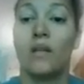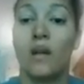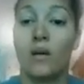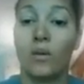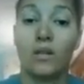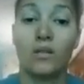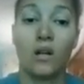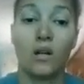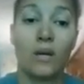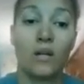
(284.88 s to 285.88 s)
Now we're going to
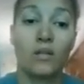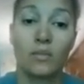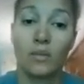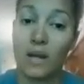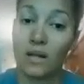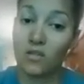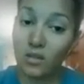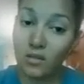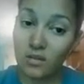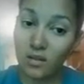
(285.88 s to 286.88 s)
talk about
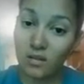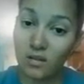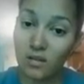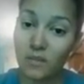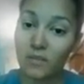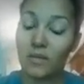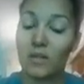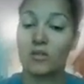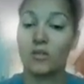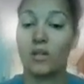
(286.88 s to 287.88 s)
spermatogenesis.
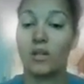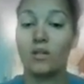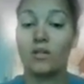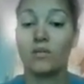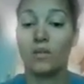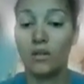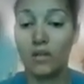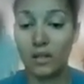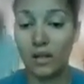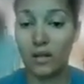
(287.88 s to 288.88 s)
So here is a really
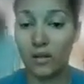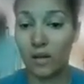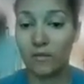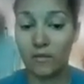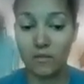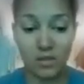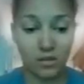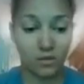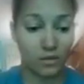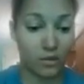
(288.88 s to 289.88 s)
great diagram from
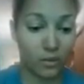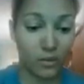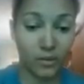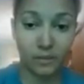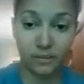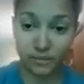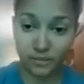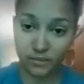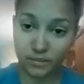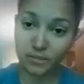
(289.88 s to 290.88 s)
Silverthorne.
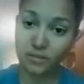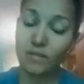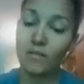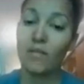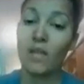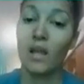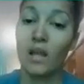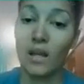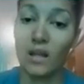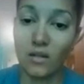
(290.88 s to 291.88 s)

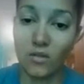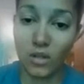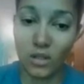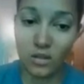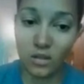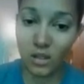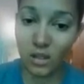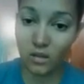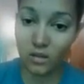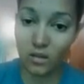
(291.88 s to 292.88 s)
And as you can
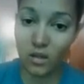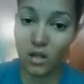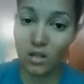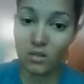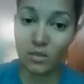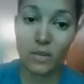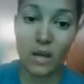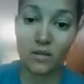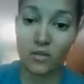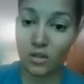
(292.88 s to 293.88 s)
see,
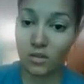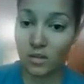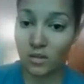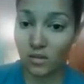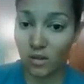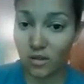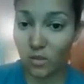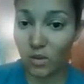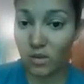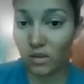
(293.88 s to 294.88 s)
spermatogenesis
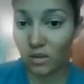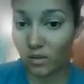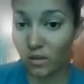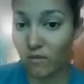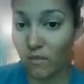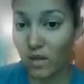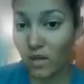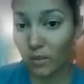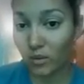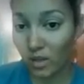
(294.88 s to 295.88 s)
starts with signaling from the
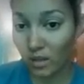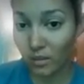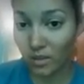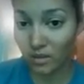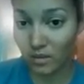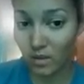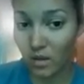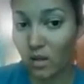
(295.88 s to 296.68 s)
hypothalamus.